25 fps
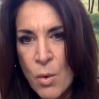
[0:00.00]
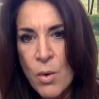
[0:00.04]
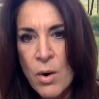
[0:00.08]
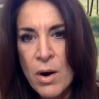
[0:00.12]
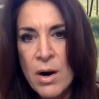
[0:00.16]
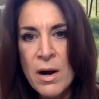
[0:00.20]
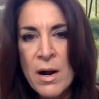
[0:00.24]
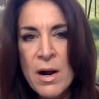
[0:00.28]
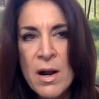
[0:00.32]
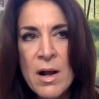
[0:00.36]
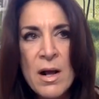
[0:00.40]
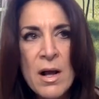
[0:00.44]

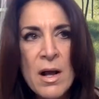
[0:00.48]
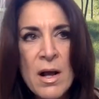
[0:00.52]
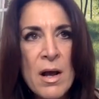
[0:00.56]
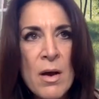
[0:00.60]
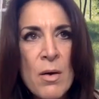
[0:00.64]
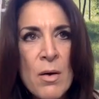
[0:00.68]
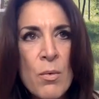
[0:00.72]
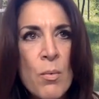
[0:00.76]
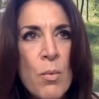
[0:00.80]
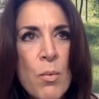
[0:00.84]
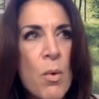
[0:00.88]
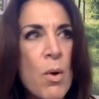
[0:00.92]
Or
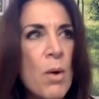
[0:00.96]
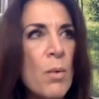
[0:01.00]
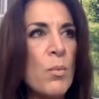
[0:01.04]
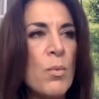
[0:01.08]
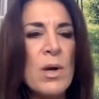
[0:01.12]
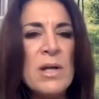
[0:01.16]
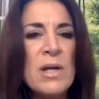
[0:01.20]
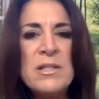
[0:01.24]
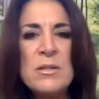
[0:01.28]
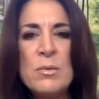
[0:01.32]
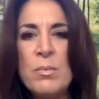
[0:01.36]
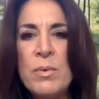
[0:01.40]

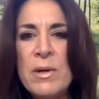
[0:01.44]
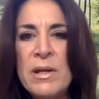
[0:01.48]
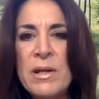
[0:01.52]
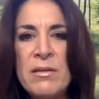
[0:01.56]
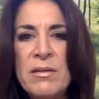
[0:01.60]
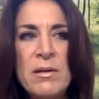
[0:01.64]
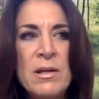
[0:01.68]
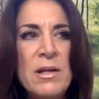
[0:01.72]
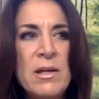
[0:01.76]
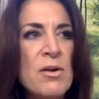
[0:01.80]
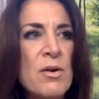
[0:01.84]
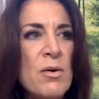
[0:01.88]
what's with
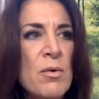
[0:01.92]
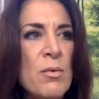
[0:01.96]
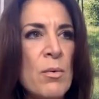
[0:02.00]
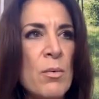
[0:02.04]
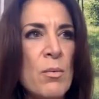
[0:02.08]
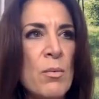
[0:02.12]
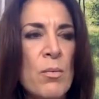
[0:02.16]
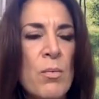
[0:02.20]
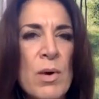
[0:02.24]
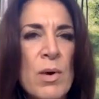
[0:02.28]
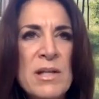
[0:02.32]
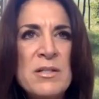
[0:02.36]

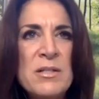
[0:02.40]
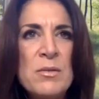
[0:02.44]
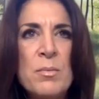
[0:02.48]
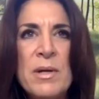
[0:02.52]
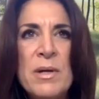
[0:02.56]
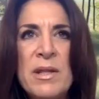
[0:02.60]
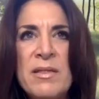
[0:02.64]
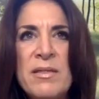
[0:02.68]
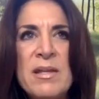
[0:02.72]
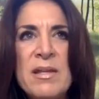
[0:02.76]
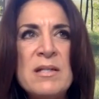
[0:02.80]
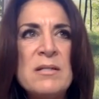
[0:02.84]

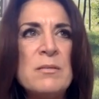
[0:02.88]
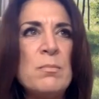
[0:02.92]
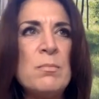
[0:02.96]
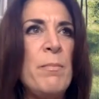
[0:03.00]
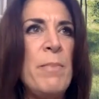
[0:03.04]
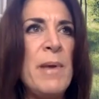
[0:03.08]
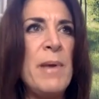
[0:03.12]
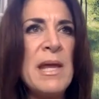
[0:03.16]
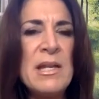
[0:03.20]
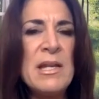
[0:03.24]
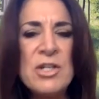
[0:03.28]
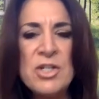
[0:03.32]
this
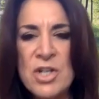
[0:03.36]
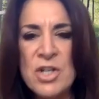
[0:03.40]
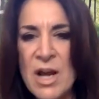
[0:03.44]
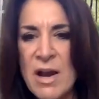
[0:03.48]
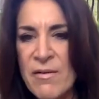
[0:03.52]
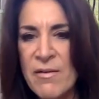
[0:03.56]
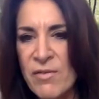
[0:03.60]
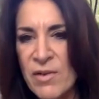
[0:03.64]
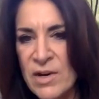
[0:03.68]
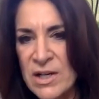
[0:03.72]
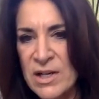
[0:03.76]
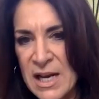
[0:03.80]
binge
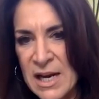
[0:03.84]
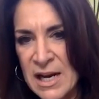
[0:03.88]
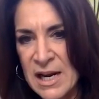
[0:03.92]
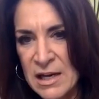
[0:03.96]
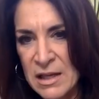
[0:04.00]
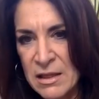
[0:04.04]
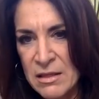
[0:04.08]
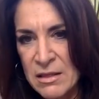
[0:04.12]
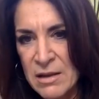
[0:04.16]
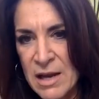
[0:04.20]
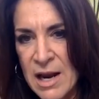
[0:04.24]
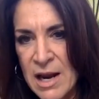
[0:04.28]
every day
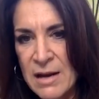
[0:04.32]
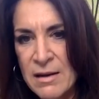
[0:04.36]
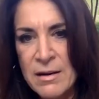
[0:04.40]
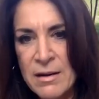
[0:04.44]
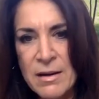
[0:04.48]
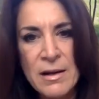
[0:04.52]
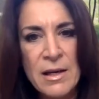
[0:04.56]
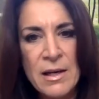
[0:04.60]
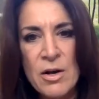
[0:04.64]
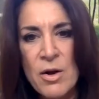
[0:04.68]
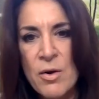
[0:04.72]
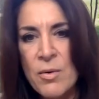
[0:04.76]
at
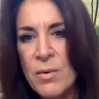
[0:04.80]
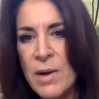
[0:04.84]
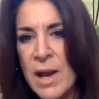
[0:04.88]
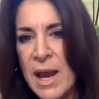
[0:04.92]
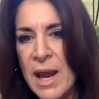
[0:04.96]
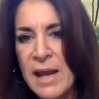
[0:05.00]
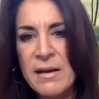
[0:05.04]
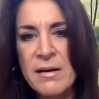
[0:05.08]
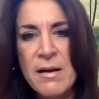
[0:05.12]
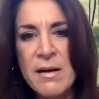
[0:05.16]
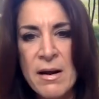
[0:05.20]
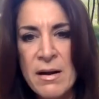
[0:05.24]

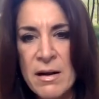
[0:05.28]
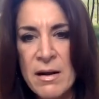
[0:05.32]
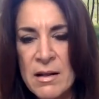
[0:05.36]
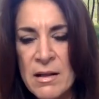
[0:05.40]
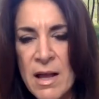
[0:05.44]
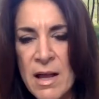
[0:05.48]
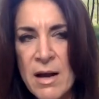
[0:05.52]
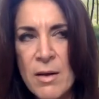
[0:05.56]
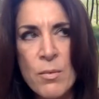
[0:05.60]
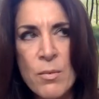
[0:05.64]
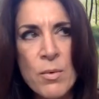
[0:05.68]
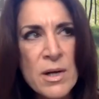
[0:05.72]
8, 9
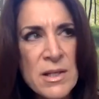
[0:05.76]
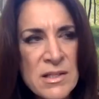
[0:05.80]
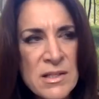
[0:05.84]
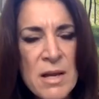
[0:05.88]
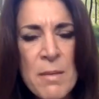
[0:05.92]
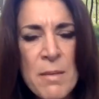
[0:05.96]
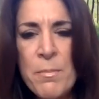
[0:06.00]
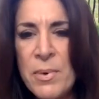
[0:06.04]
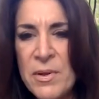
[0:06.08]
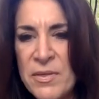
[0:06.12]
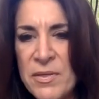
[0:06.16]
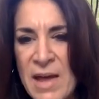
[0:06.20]
o'clock? What's
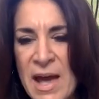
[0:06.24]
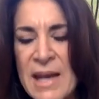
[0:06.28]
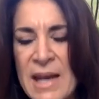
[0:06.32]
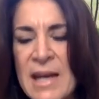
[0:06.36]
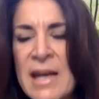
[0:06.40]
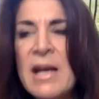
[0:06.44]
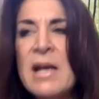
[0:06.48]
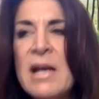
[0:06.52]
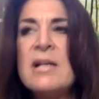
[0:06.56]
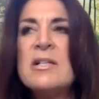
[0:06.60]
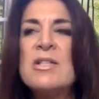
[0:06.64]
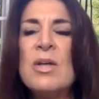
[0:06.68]
up with that?
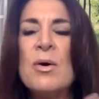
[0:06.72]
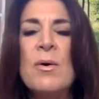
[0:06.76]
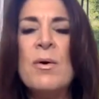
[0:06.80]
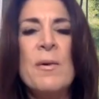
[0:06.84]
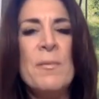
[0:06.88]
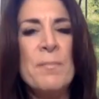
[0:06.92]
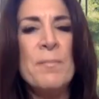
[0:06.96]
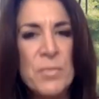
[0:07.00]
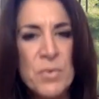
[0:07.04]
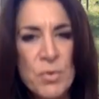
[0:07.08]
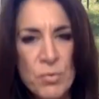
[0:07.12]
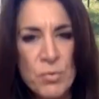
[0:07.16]
So
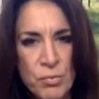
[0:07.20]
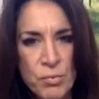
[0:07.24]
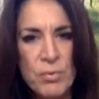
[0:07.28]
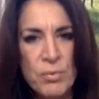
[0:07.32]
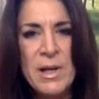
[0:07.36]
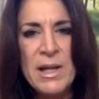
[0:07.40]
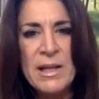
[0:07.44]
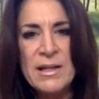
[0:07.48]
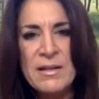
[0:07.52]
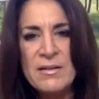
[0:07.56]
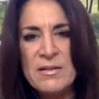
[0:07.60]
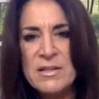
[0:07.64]

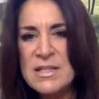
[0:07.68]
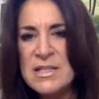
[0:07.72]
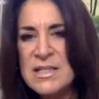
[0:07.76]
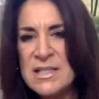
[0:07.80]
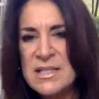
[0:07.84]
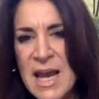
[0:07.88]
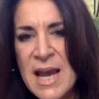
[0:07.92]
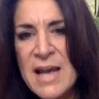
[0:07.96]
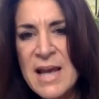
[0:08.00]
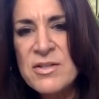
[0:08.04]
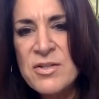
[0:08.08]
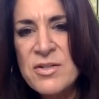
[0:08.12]
really
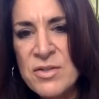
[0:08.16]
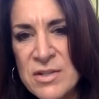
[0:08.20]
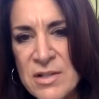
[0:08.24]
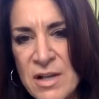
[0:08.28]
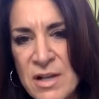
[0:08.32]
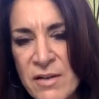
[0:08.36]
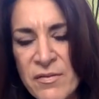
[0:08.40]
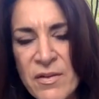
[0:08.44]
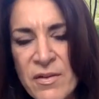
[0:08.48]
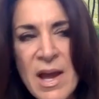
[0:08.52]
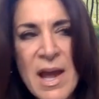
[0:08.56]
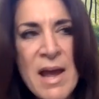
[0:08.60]
ask
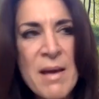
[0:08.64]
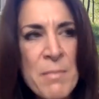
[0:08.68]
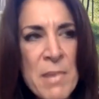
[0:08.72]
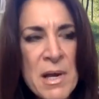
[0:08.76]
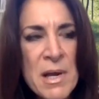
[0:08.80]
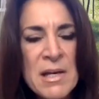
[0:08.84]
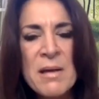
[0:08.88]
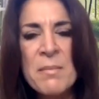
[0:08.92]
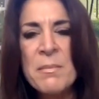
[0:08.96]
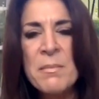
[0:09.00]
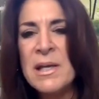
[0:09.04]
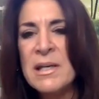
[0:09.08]
yourself, am I
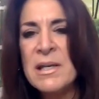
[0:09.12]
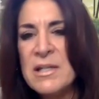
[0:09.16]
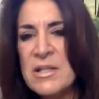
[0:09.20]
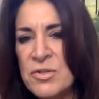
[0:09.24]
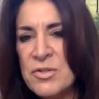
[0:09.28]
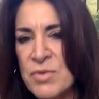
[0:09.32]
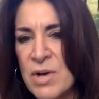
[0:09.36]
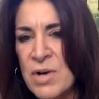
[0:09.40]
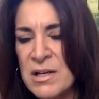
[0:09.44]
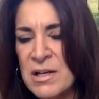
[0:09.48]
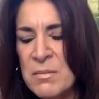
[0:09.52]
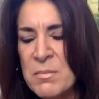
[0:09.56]
numbing and
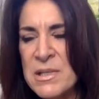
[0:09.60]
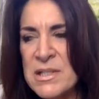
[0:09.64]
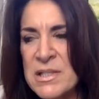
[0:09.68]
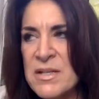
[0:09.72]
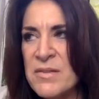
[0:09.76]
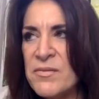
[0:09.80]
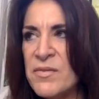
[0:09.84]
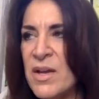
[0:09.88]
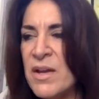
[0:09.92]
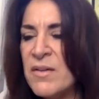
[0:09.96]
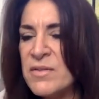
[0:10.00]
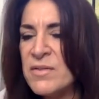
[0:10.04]
distracting
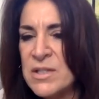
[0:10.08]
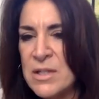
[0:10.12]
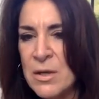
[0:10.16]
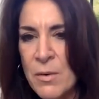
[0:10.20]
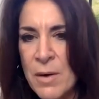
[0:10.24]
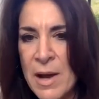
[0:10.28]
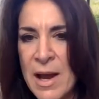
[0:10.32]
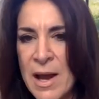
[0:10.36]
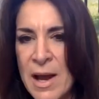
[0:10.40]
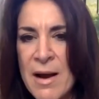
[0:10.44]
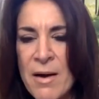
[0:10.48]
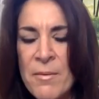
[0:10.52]
myself? If so,
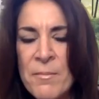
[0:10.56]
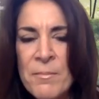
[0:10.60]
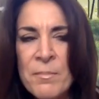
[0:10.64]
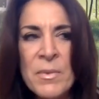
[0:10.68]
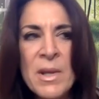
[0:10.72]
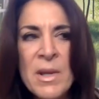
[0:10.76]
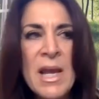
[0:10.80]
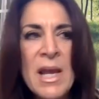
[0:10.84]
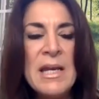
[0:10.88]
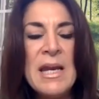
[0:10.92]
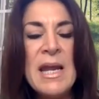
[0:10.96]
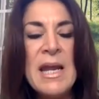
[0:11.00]
how?
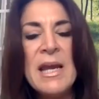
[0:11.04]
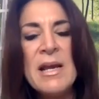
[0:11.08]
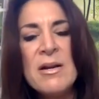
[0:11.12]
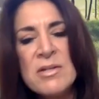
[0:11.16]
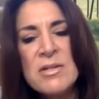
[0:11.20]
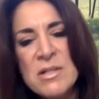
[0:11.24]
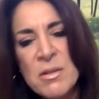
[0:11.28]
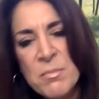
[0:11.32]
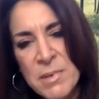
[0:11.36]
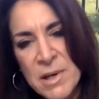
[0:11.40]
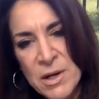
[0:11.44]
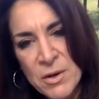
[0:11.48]
Now
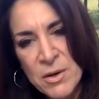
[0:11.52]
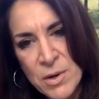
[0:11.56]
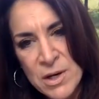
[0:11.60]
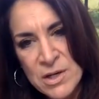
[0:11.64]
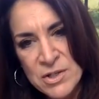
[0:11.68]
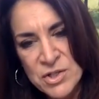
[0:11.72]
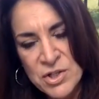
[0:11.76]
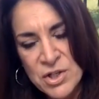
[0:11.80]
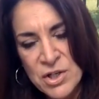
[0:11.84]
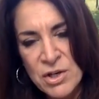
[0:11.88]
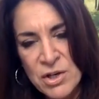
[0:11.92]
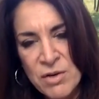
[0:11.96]
here's the big
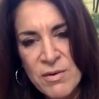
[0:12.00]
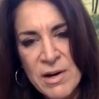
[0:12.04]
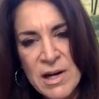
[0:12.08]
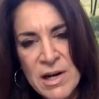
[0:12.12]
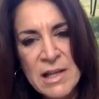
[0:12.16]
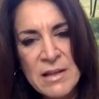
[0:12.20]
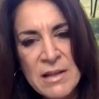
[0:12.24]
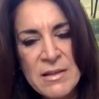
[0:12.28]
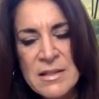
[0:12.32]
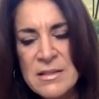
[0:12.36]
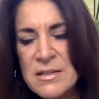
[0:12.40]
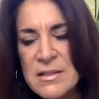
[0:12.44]
question. You
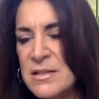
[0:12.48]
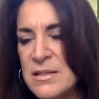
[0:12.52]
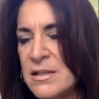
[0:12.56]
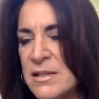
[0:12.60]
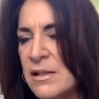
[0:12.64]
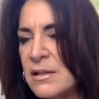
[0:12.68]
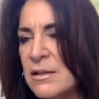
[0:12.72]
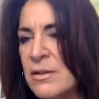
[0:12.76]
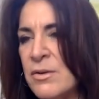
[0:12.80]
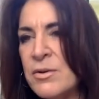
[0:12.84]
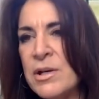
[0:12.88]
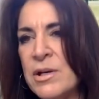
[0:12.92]
ready? This is the
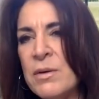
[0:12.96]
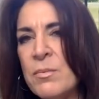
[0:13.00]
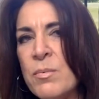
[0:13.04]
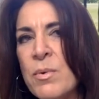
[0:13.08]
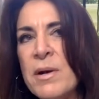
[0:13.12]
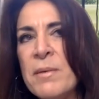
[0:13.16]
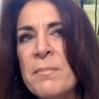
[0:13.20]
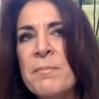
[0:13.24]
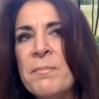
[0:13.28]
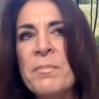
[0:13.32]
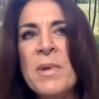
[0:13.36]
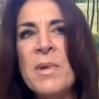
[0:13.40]
loaded
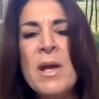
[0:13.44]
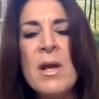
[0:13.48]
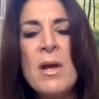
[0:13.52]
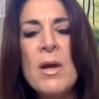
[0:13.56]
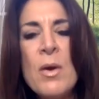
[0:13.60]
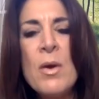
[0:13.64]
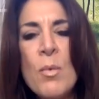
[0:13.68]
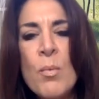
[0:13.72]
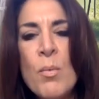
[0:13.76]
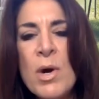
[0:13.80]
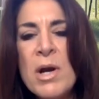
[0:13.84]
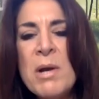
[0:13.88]
one.
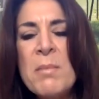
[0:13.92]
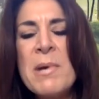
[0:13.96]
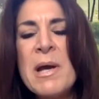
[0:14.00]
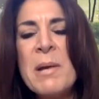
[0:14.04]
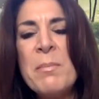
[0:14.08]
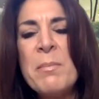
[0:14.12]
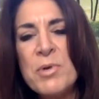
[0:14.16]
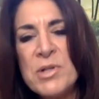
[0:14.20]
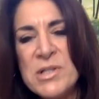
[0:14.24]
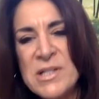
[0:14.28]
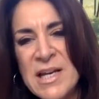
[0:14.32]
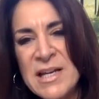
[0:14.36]
What am I
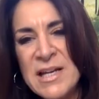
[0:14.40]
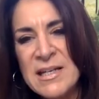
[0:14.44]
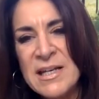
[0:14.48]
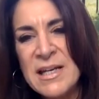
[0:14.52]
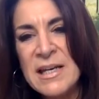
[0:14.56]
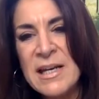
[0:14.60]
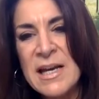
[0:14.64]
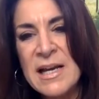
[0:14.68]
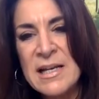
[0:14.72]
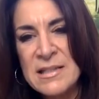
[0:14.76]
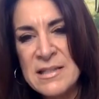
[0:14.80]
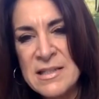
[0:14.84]

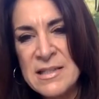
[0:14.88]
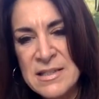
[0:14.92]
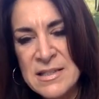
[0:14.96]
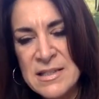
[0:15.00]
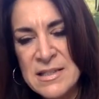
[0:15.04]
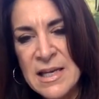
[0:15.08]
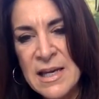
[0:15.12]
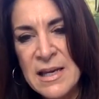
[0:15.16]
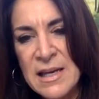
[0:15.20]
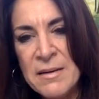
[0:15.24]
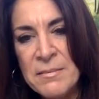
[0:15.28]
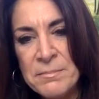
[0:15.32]
pretending not to
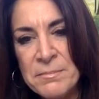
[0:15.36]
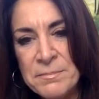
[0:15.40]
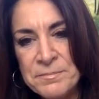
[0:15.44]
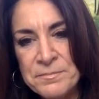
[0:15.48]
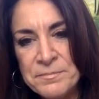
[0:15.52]
see?